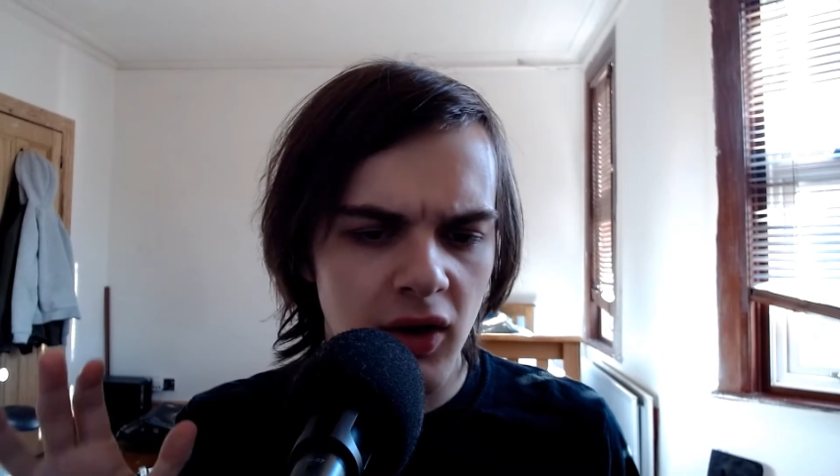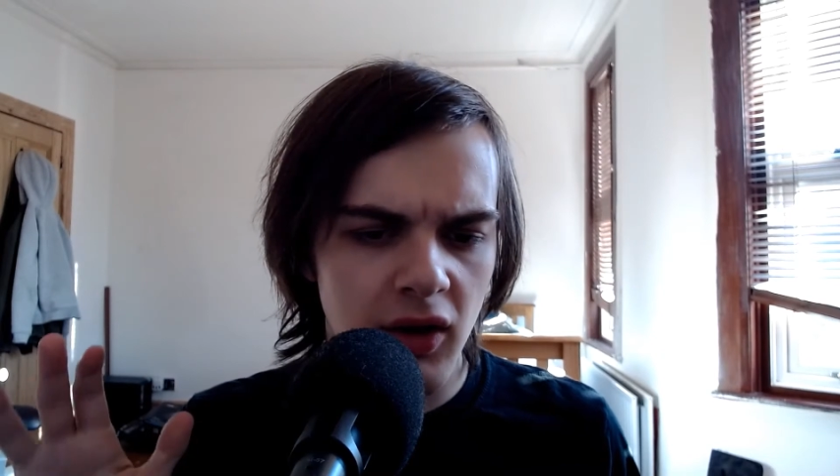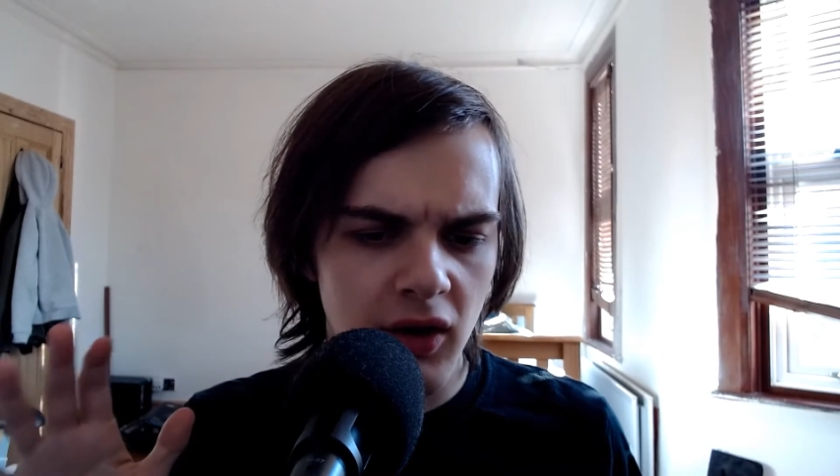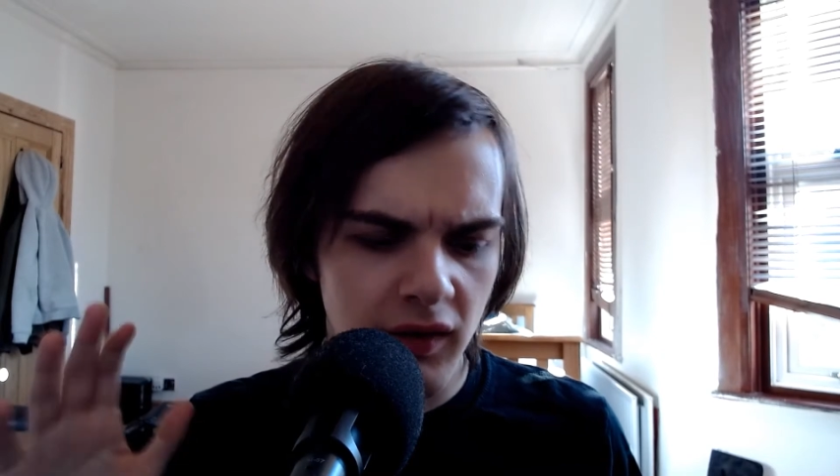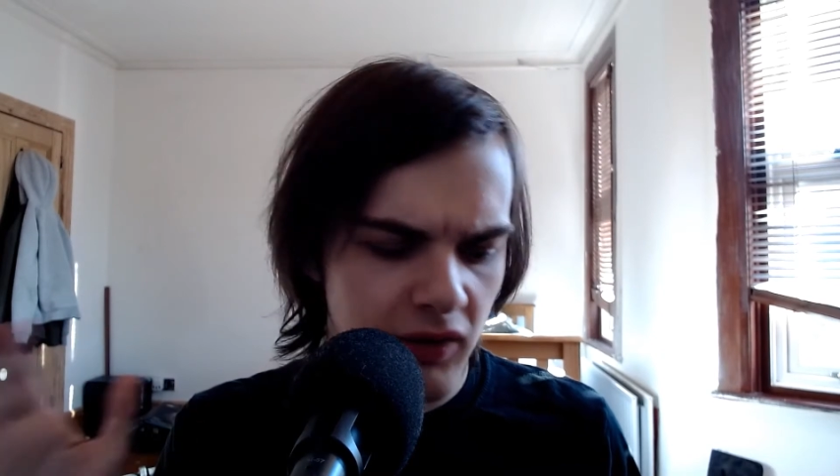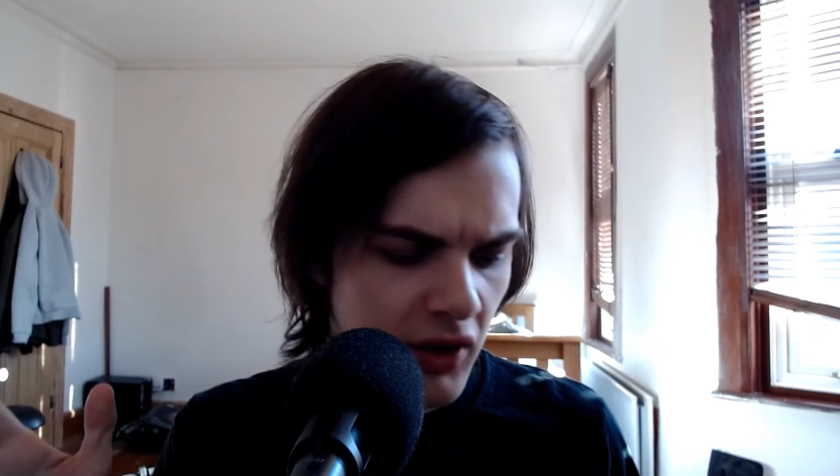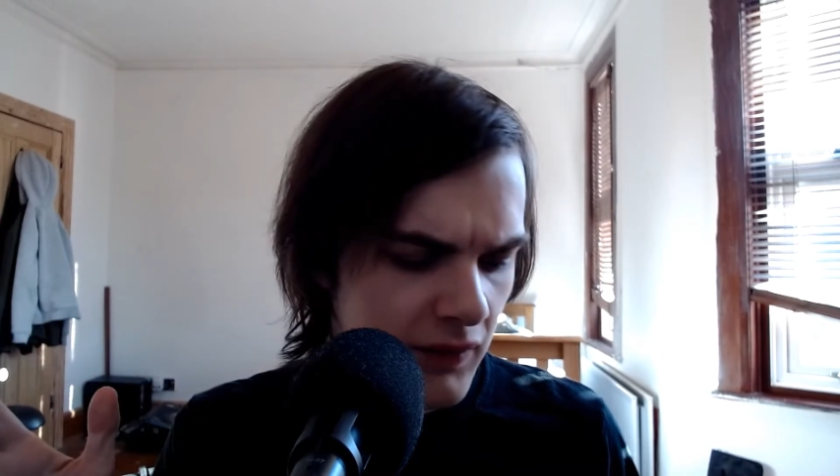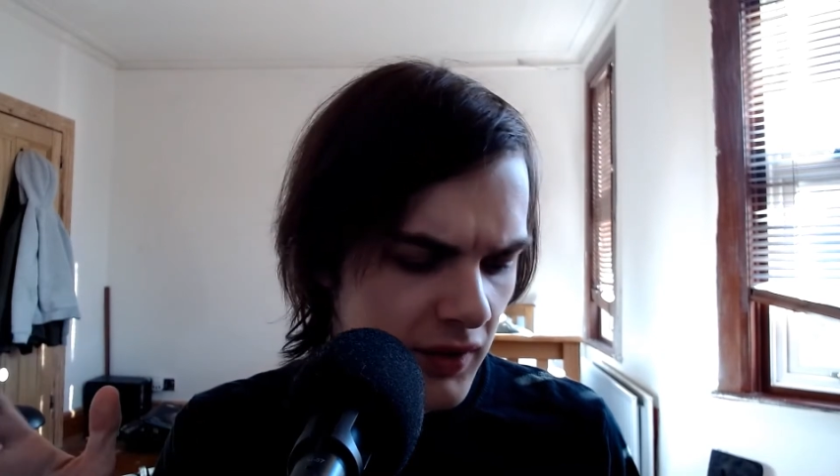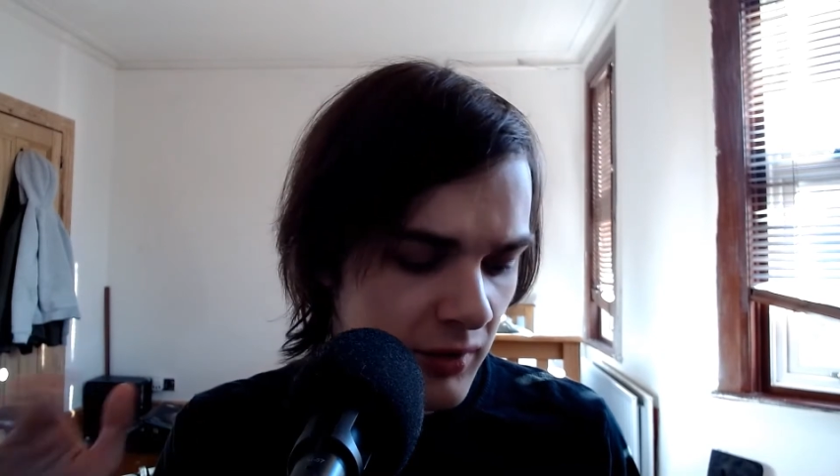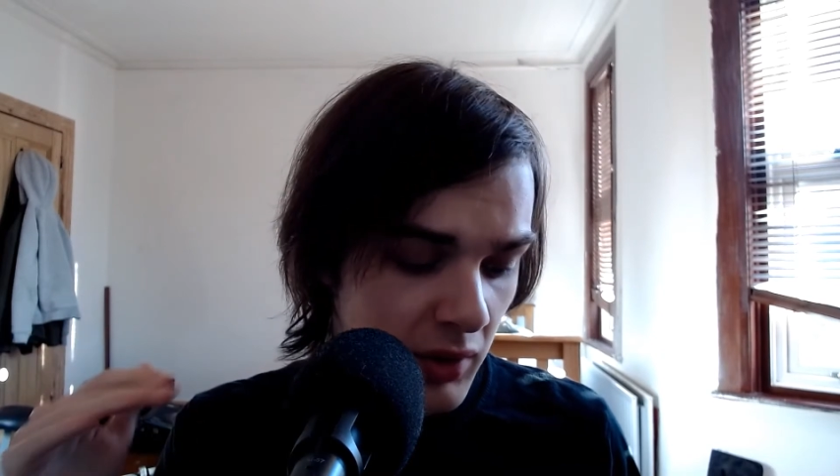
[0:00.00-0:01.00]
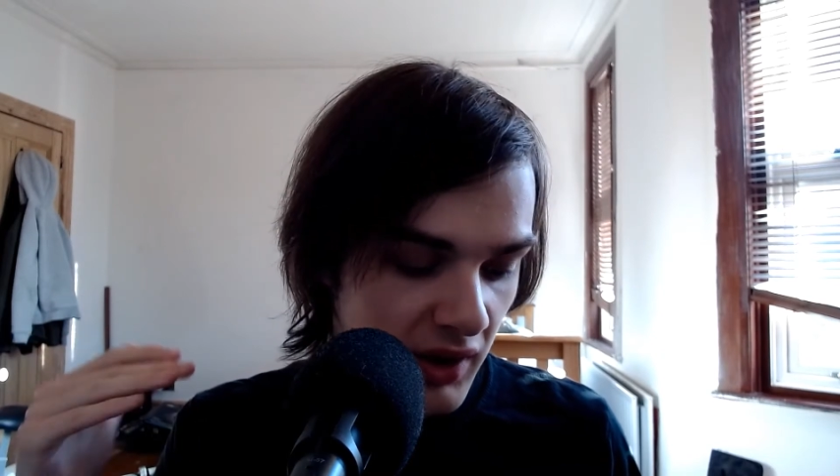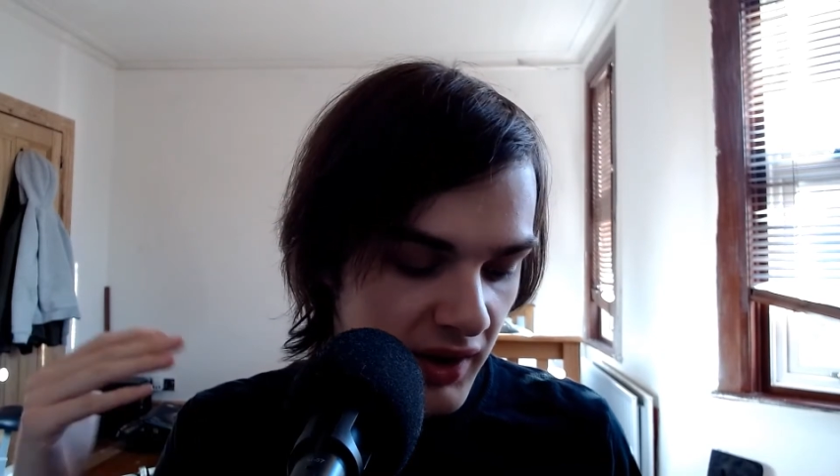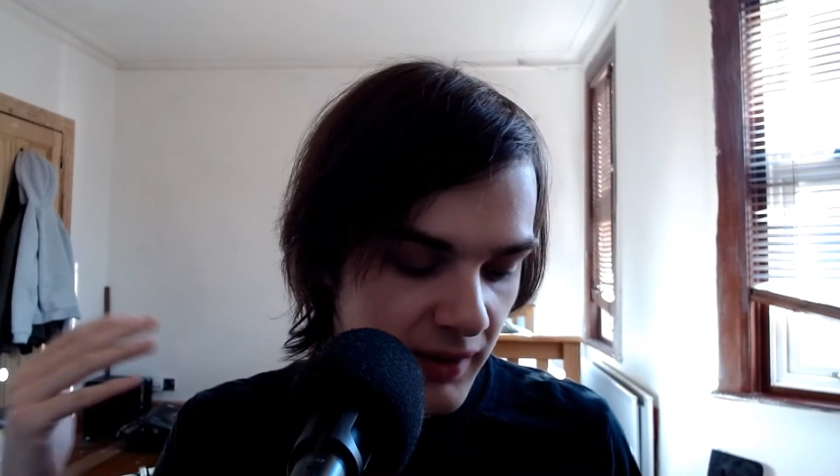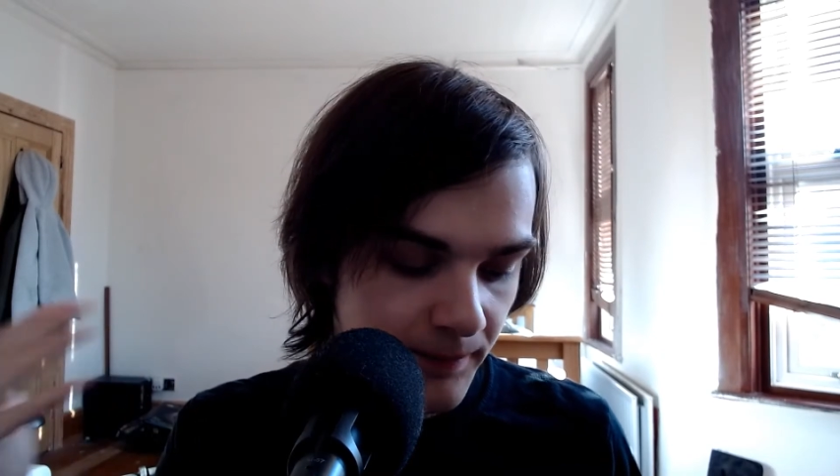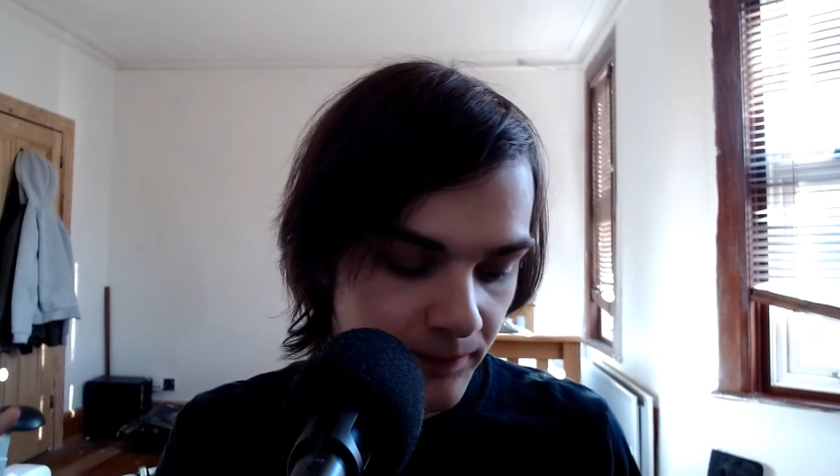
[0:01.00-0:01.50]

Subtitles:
service, but like